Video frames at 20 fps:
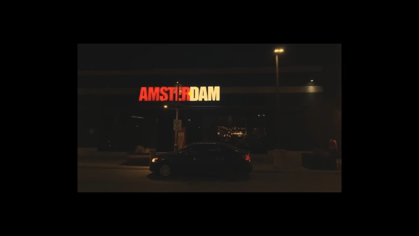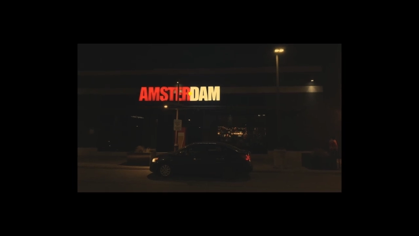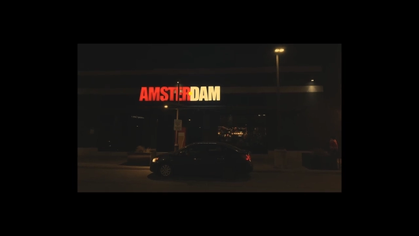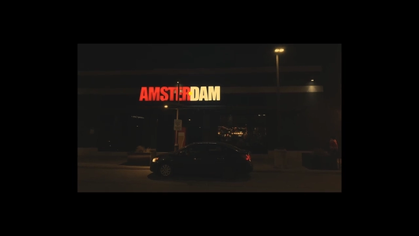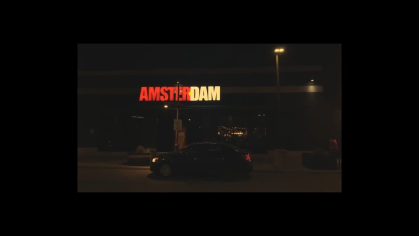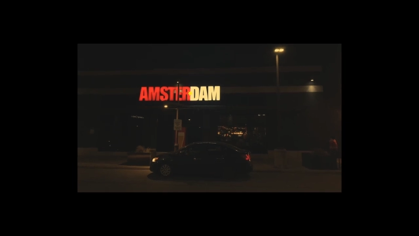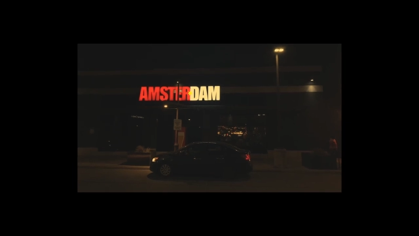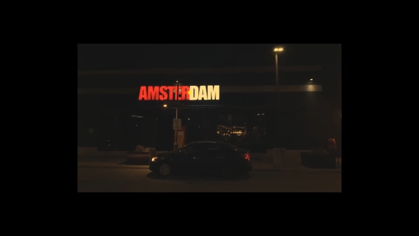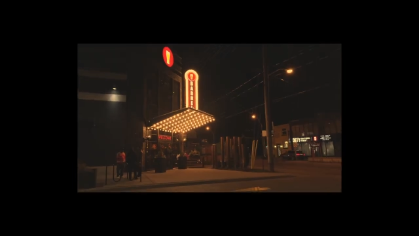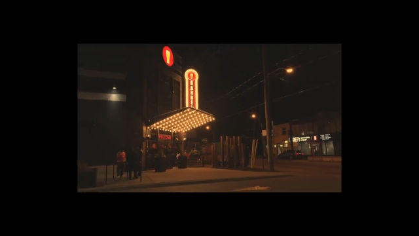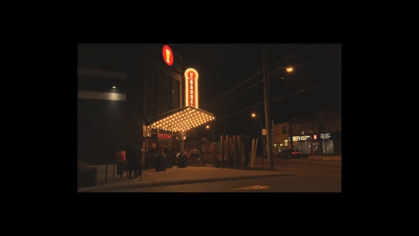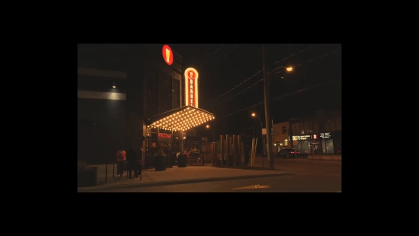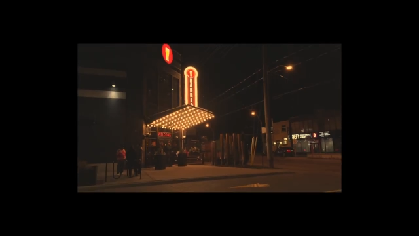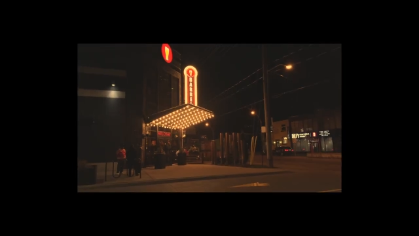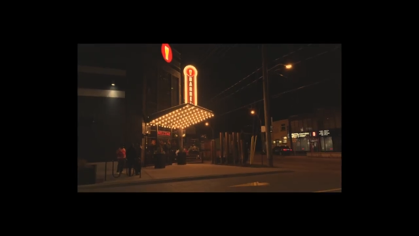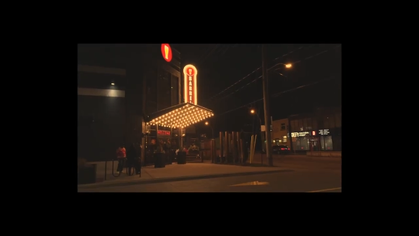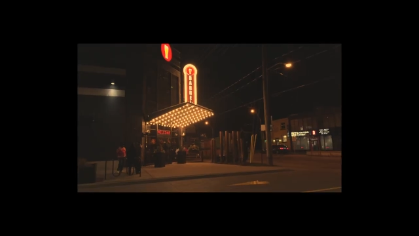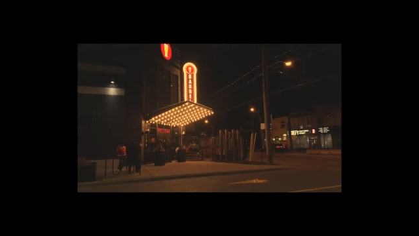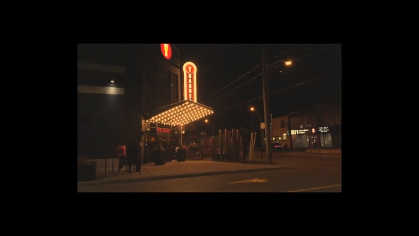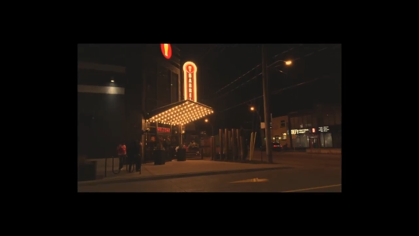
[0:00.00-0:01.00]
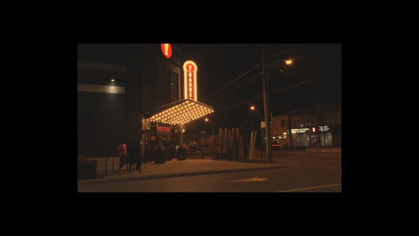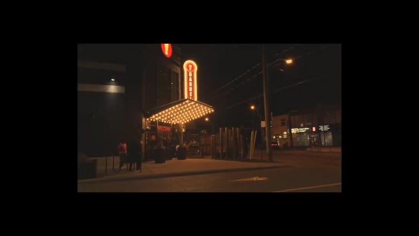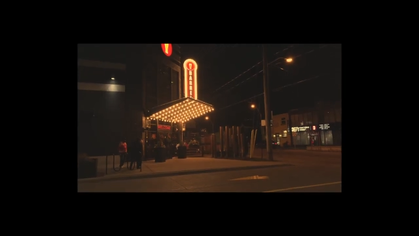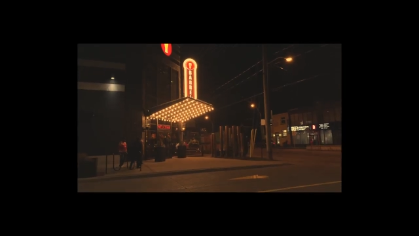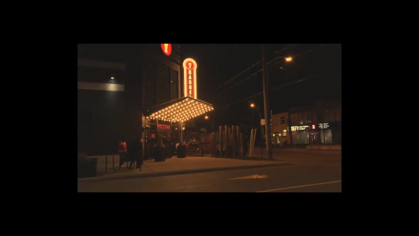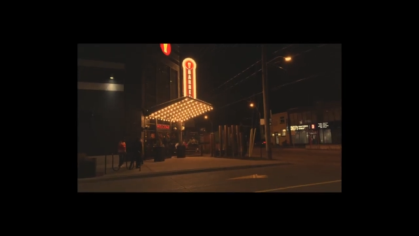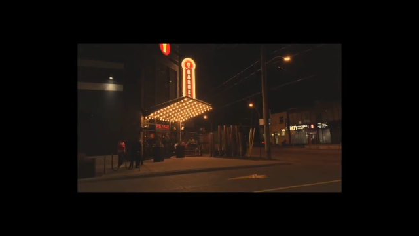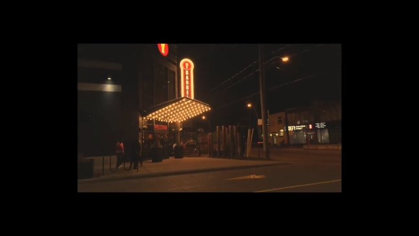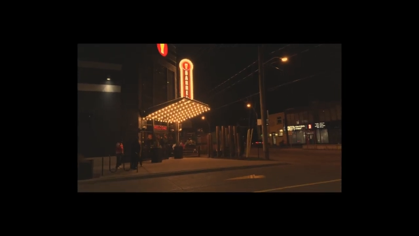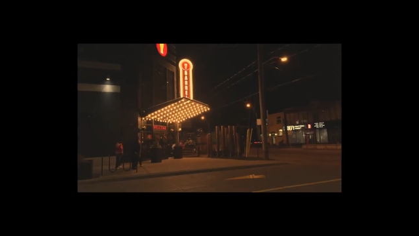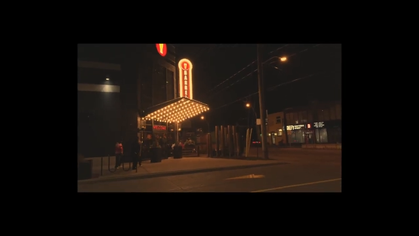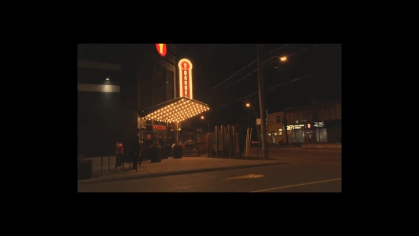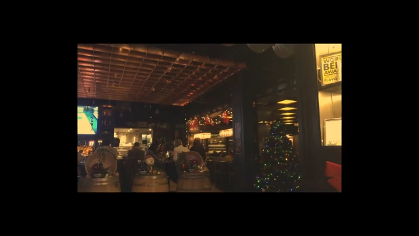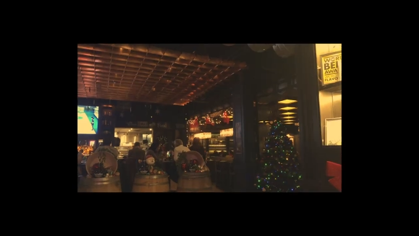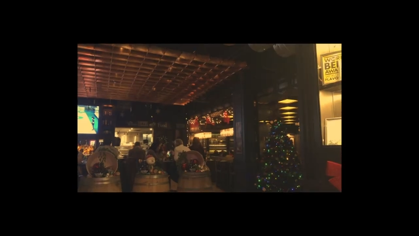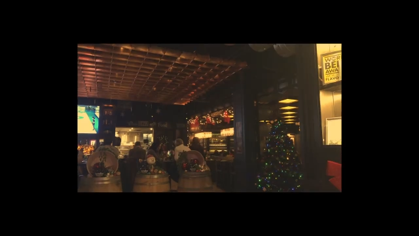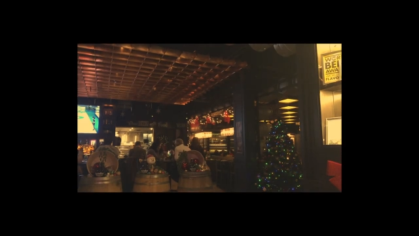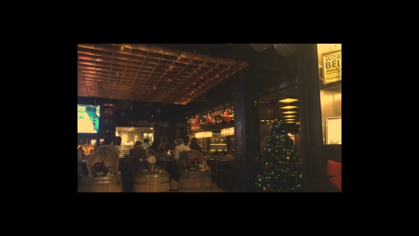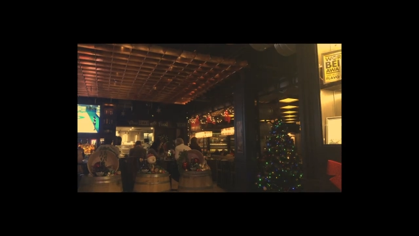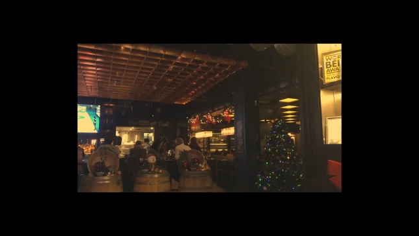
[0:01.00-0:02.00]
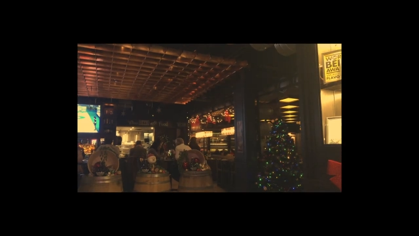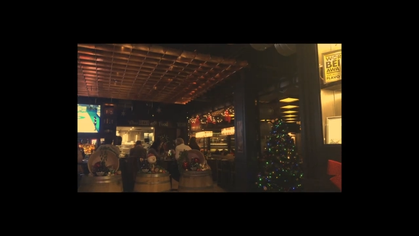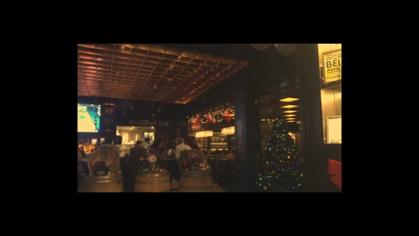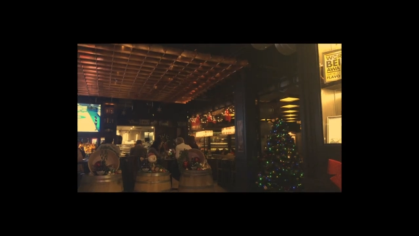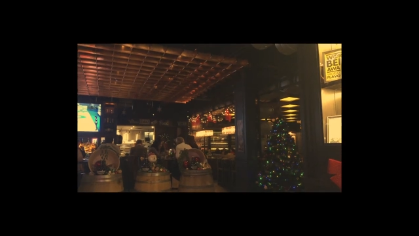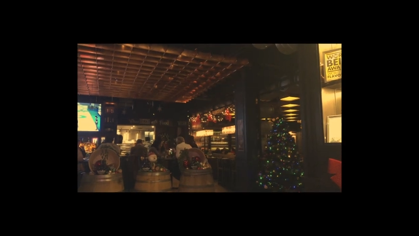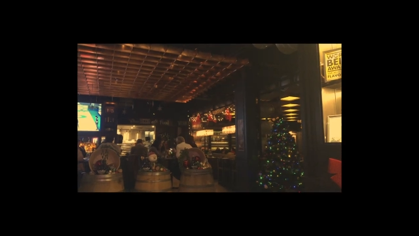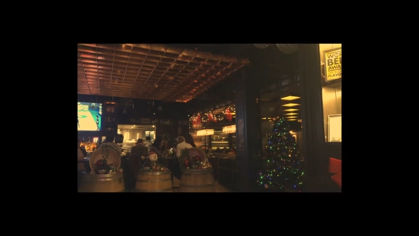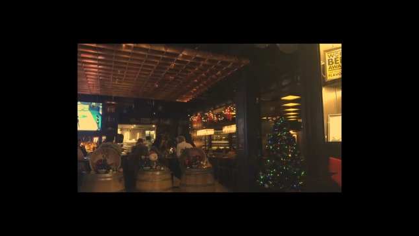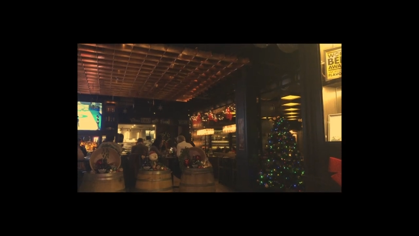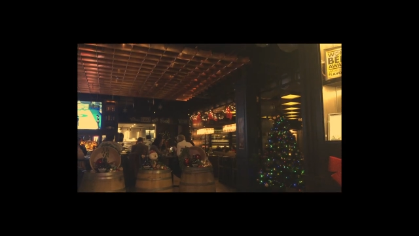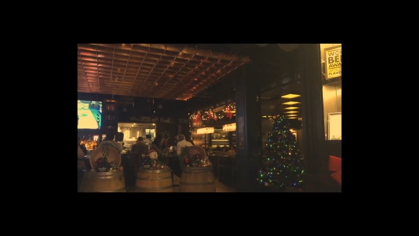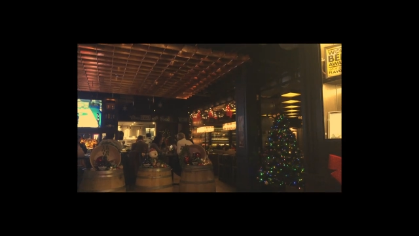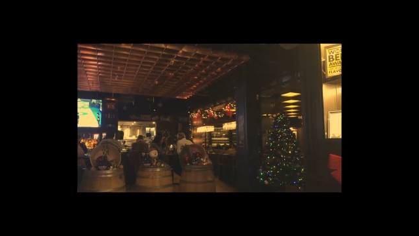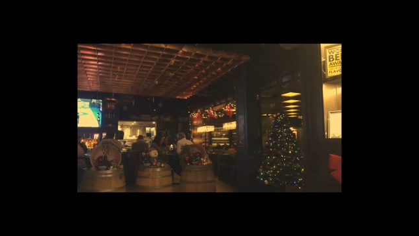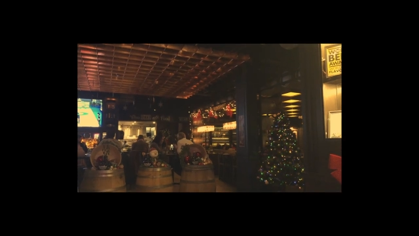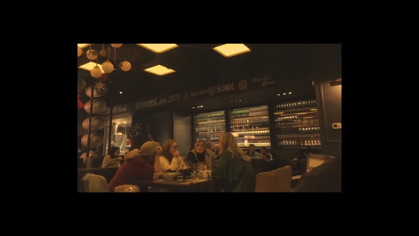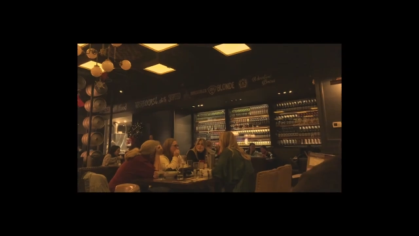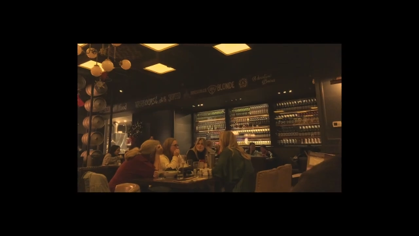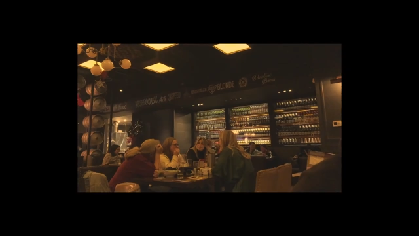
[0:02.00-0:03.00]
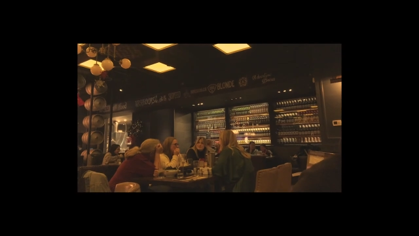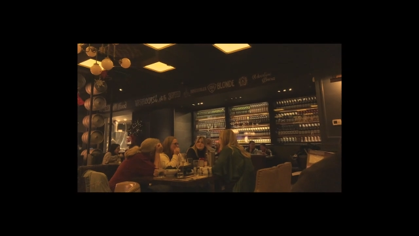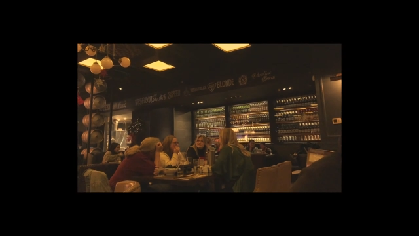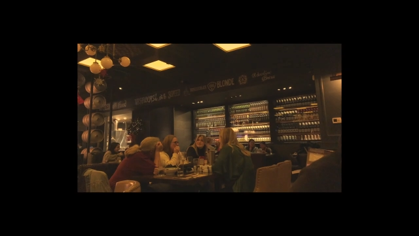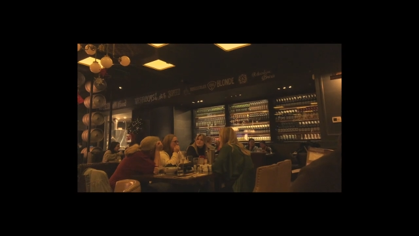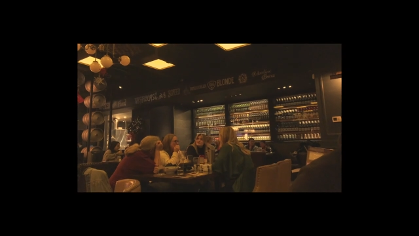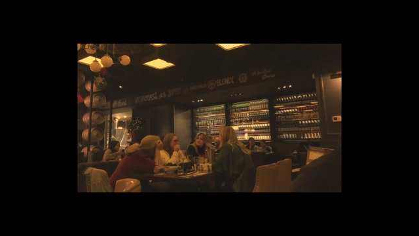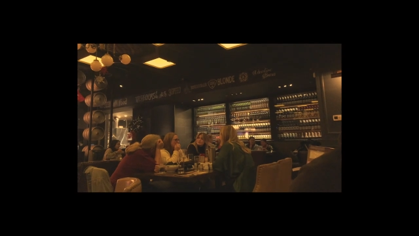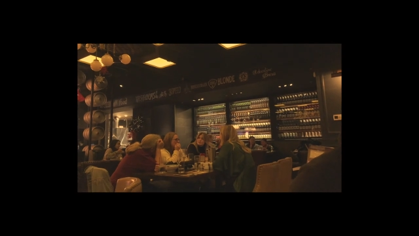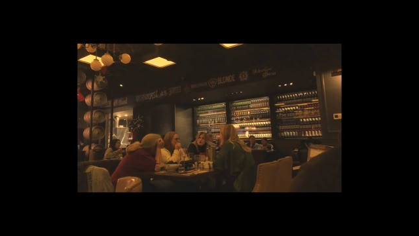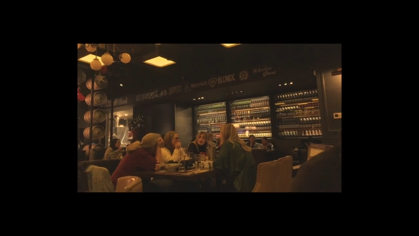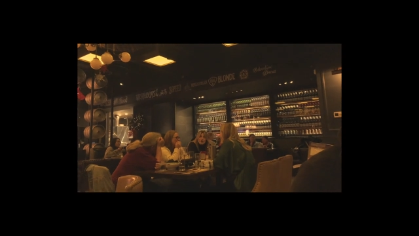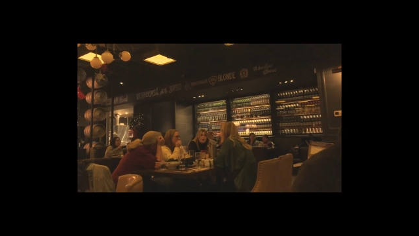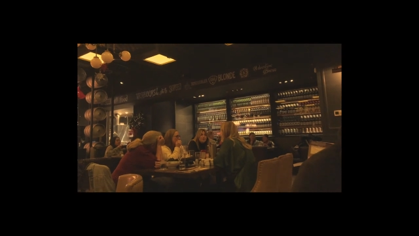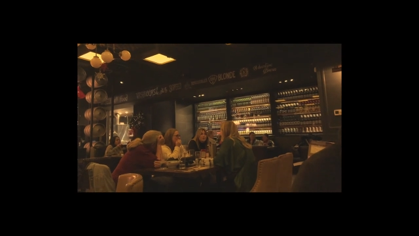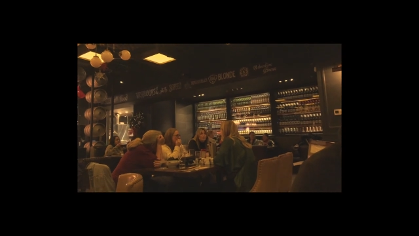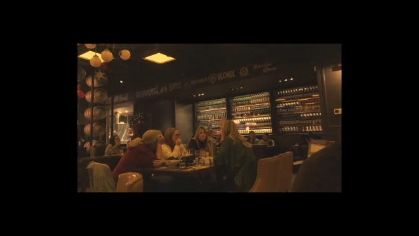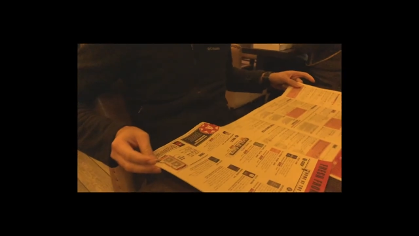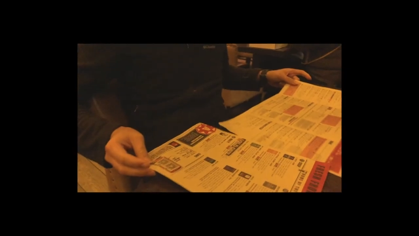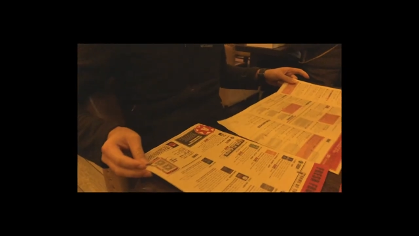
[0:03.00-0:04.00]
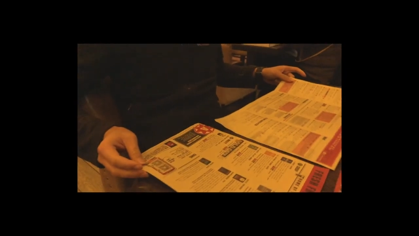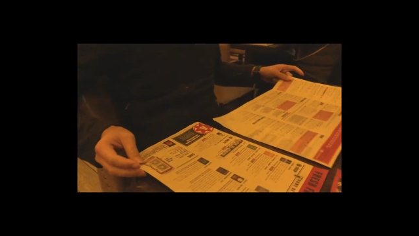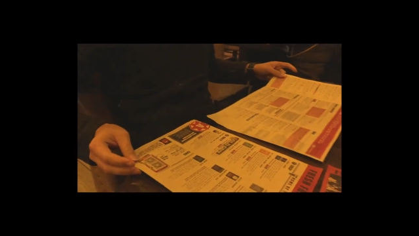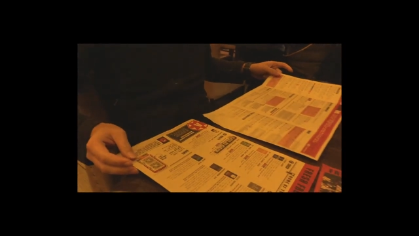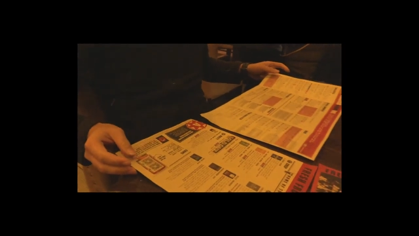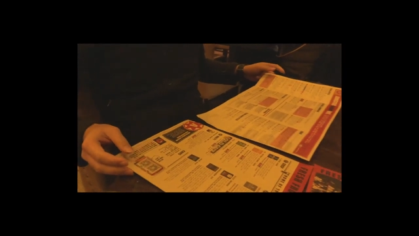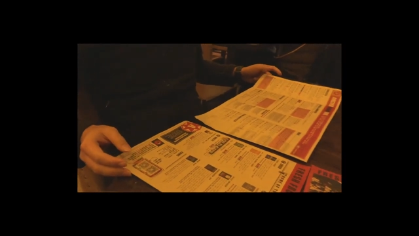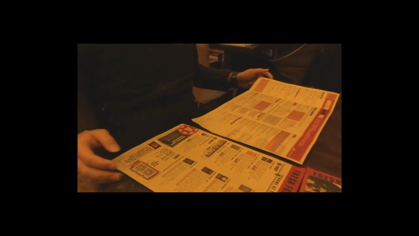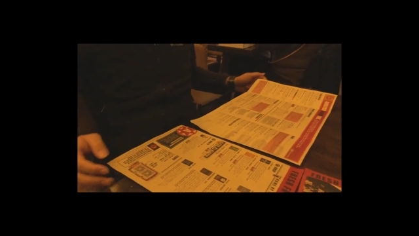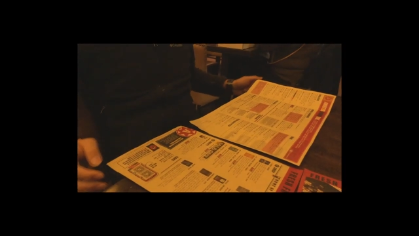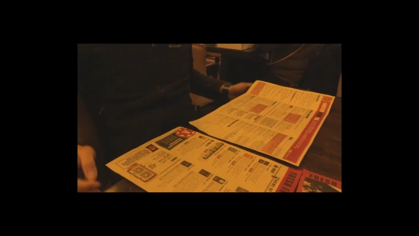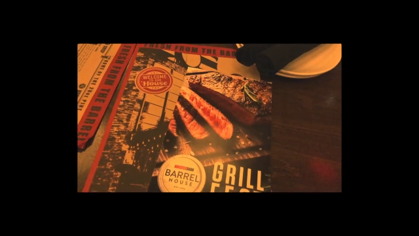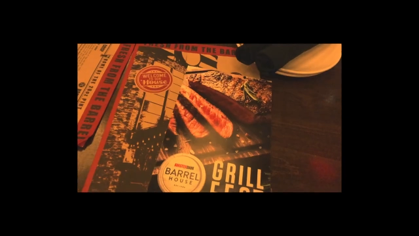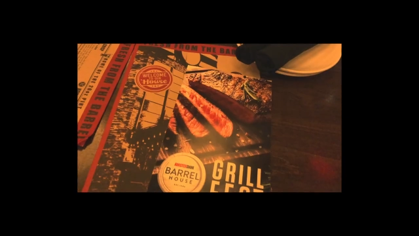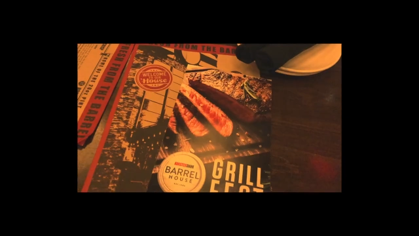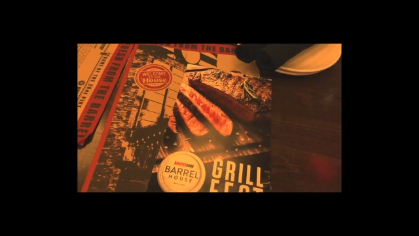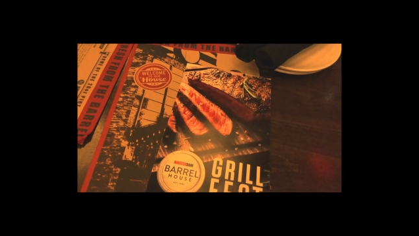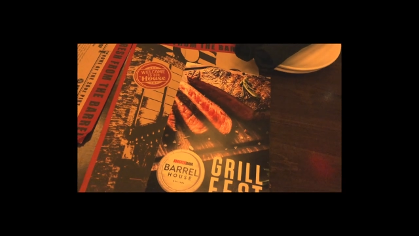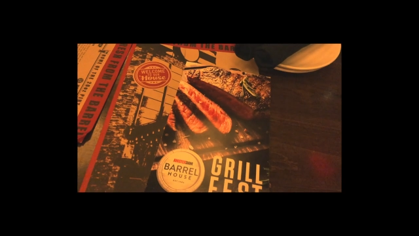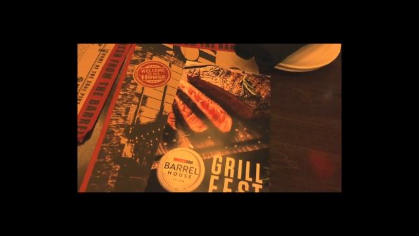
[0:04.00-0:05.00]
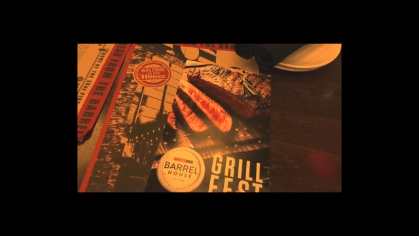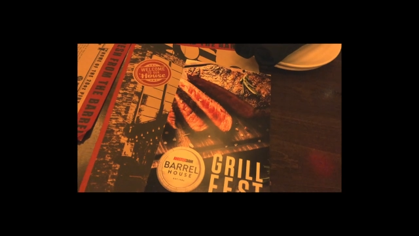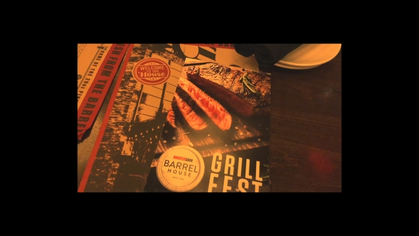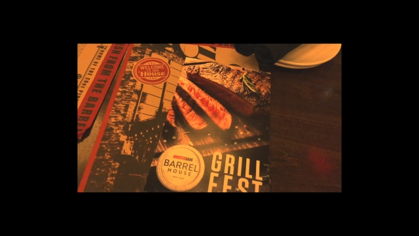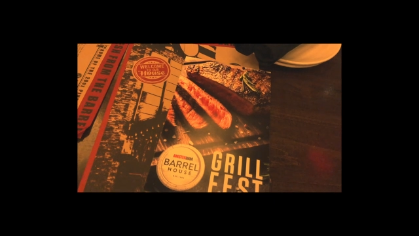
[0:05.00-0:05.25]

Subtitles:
(no speaker visible)